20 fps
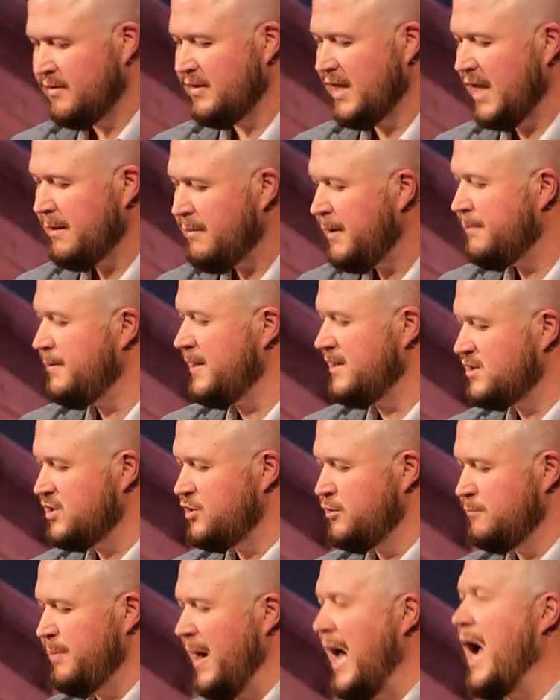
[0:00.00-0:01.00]
They may be
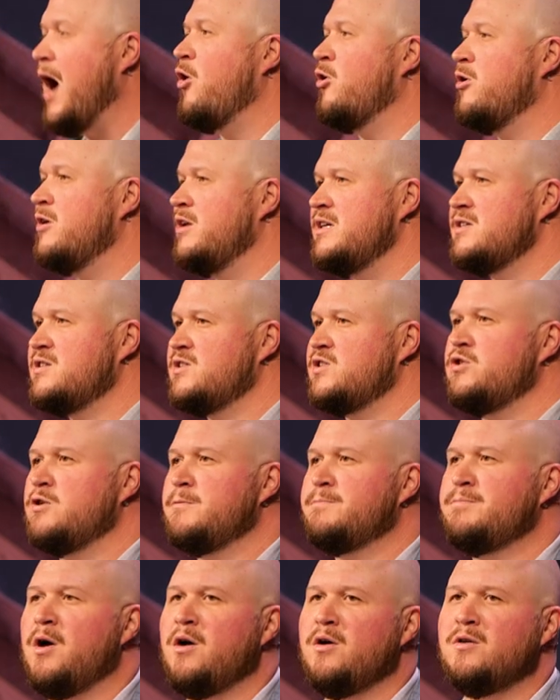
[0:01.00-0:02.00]
too powerless to
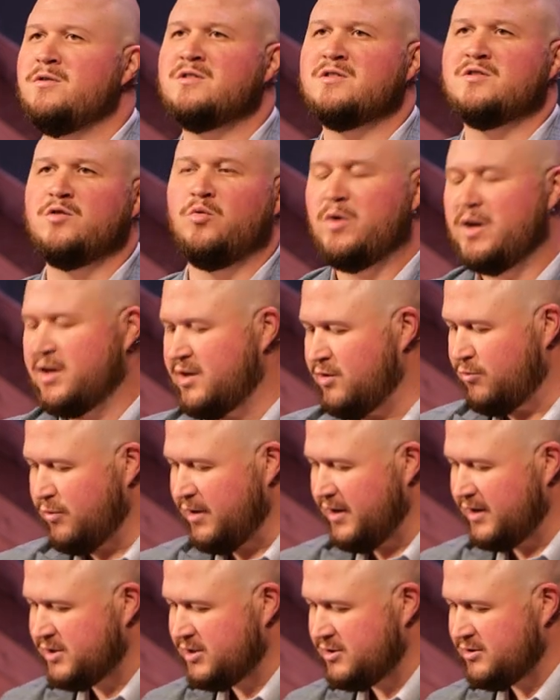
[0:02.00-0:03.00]
oppose the wicked
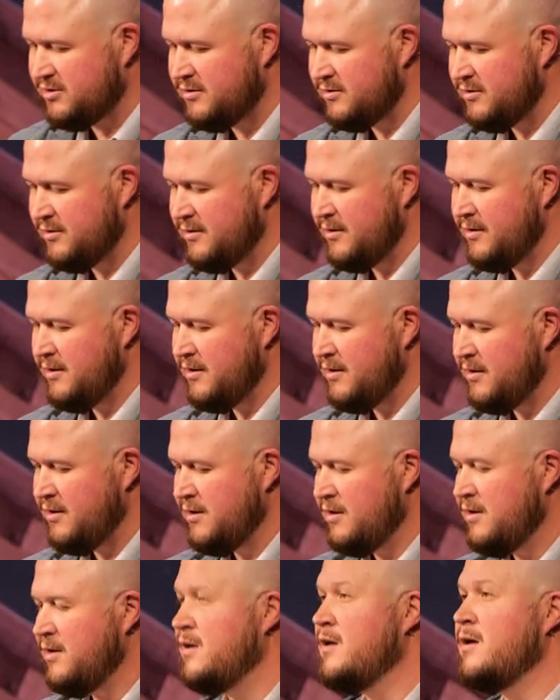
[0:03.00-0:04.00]
rich,
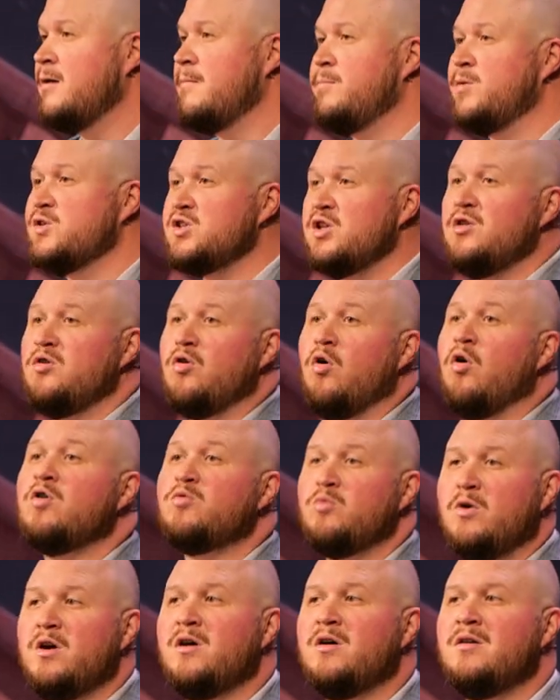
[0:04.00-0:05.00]
but the Lord
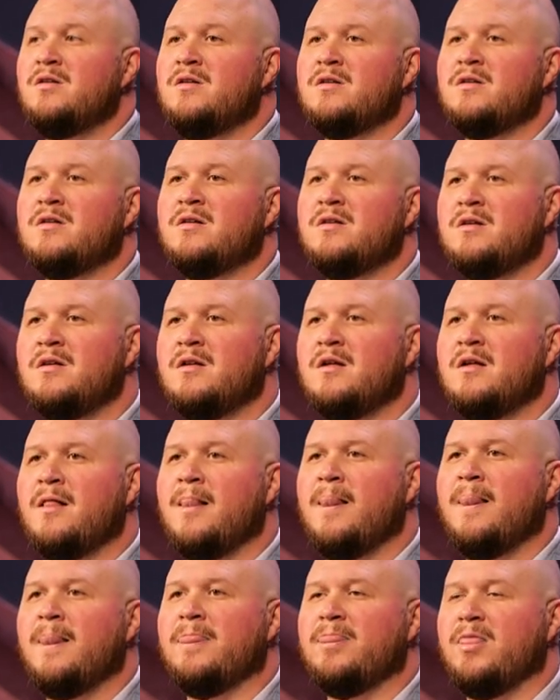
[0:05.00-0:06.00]
will.
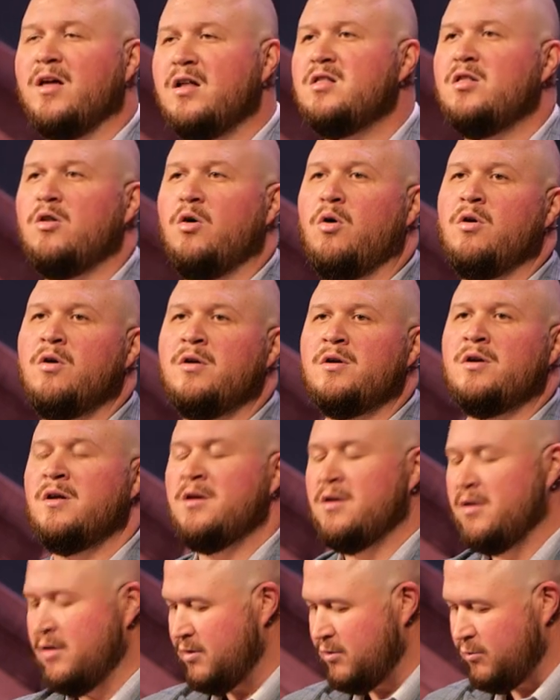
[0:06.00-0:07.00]
The Lord
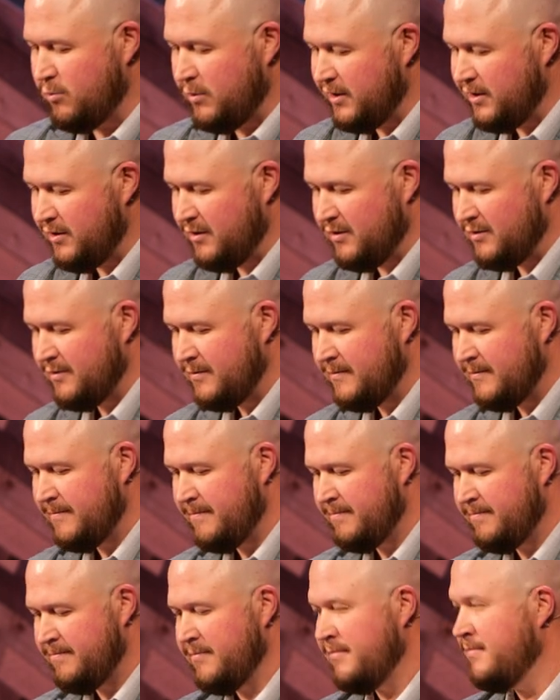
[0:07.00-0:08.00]
will.
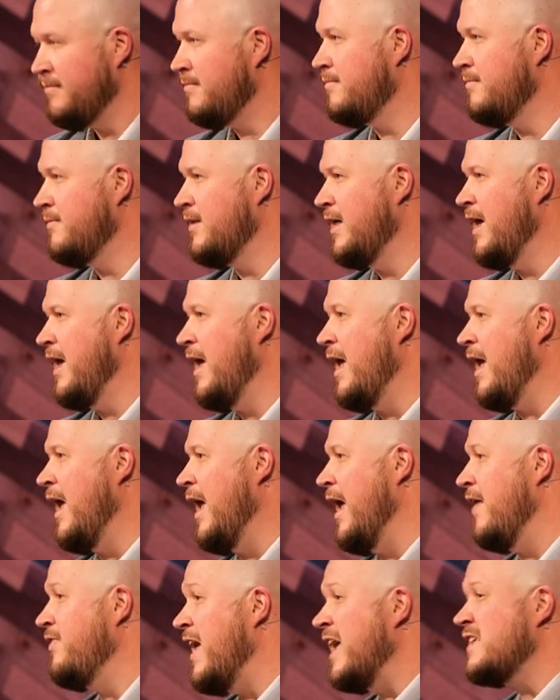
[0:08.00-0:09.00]

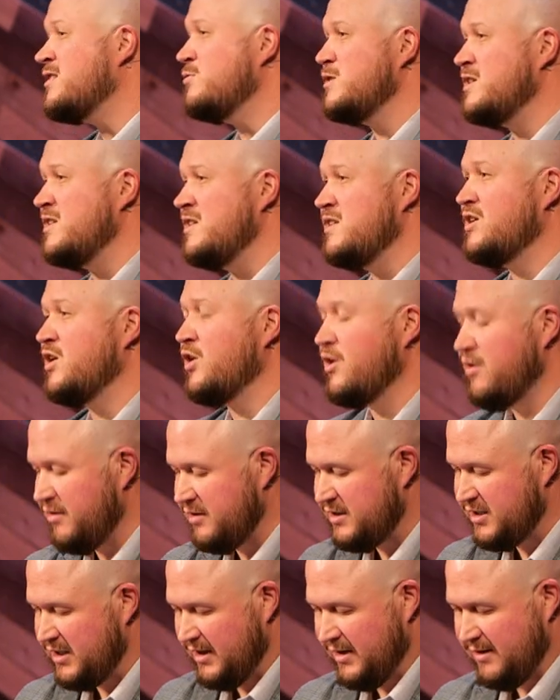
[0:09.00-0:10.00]
And that's what's
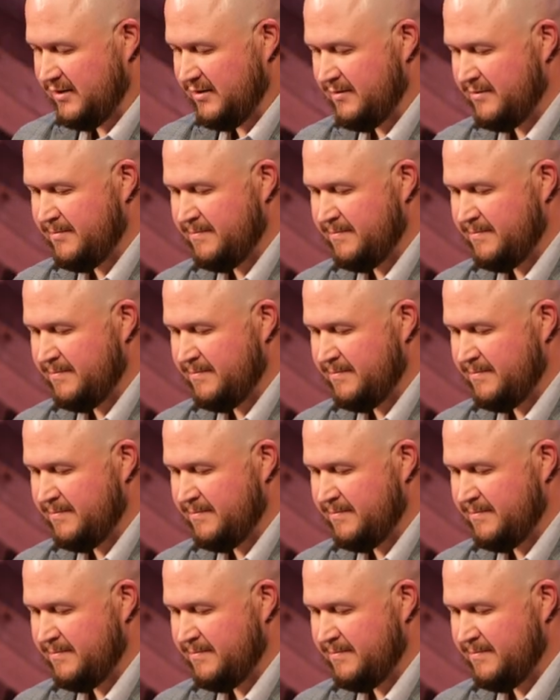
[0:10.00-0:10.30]
encouraging.